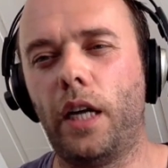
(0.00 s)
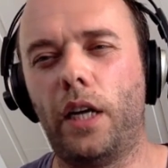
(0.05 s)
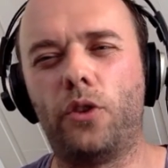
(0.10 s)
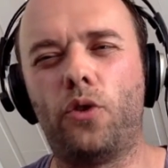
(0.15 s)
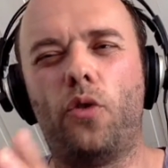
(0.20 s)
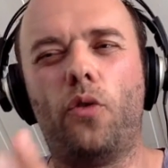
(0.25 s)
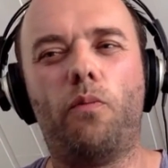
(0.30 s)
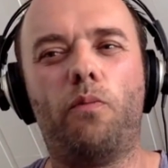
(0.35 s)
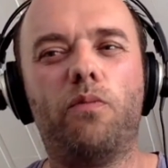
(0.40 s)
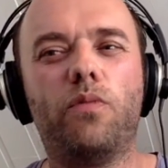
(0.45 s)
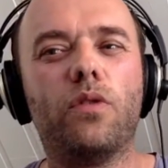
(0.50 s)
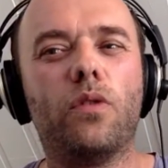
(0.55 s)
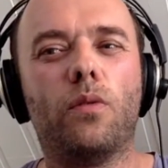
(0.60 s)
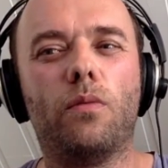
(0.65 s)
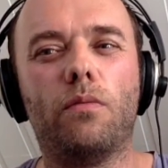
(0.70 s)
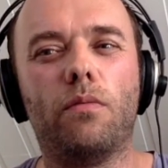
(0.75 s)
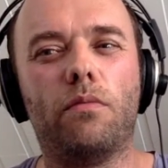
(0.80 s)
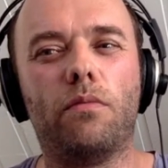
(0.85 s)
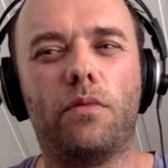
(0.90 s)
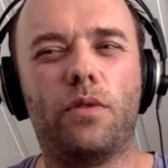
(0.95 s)
and sort of
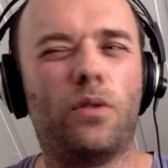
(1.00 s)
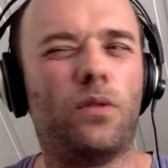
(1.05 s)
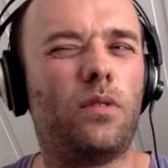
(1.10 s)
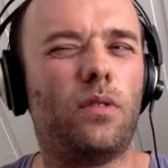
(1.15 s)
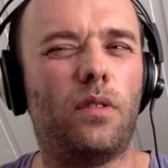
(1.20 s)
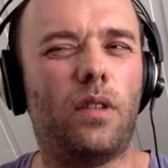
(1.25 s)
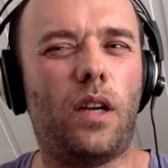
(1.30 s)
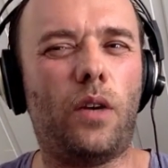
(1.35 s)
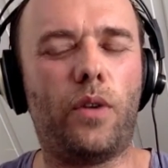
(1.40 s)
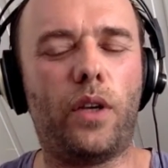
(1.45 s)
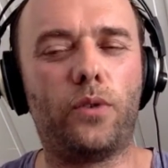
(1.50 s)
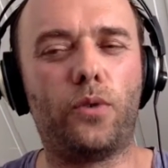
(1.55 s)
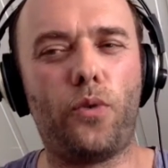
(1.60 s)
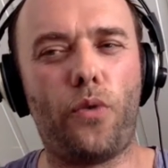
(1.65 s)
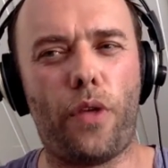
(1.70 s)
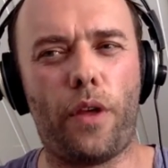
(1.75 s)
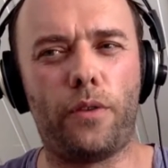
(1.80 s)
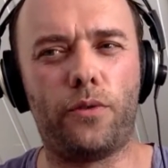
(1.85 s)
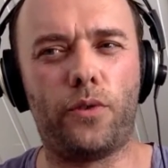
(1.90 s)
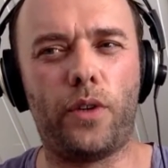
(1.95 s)
so so around
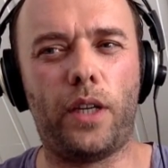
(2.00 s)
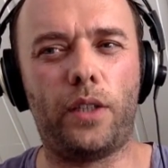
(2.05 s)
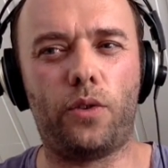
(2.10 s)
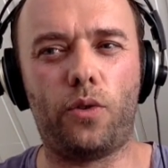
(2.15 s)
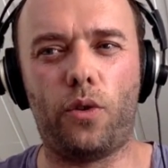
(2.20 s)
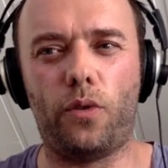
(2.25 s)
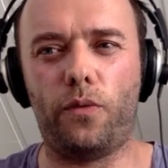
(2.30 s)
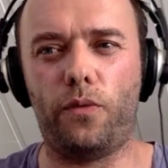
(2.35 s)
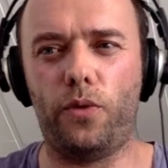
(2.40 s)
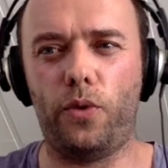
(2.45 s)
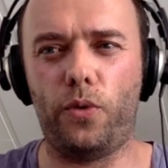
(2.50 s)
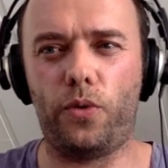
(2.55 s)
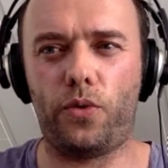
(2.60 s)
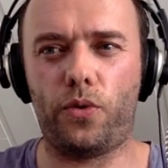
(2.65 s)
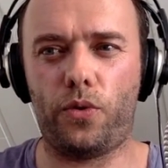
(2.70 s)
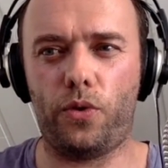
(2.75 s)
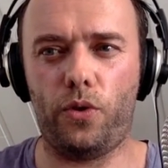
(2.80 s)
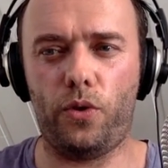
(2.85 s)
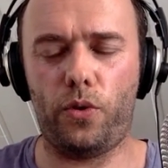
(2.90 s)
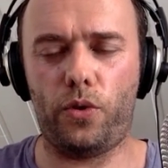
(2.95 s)
2008, sort of
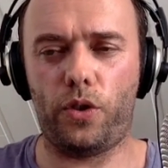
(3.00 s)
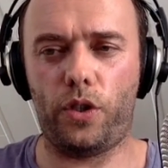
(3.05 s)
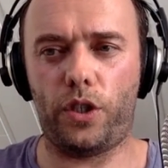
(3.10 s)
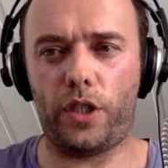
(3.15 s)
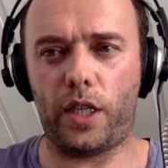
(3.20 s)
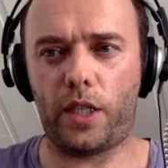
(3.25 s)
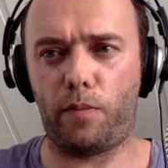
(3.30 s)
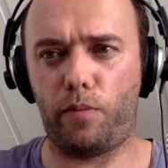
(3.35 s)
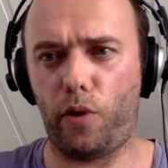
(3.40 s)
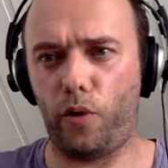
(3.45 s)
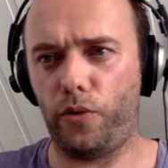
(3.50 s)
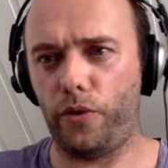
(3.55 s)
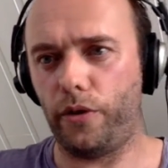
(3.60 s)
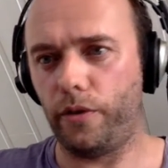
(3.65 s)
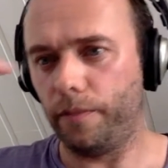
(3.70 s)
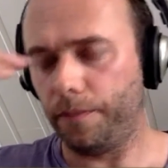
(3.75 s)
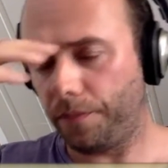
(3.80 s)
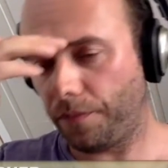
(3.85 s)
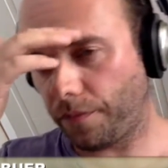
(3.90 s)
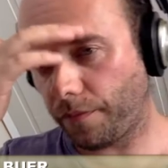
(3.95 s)
use, usage
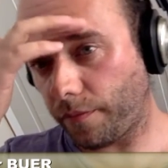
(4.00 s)
exploded.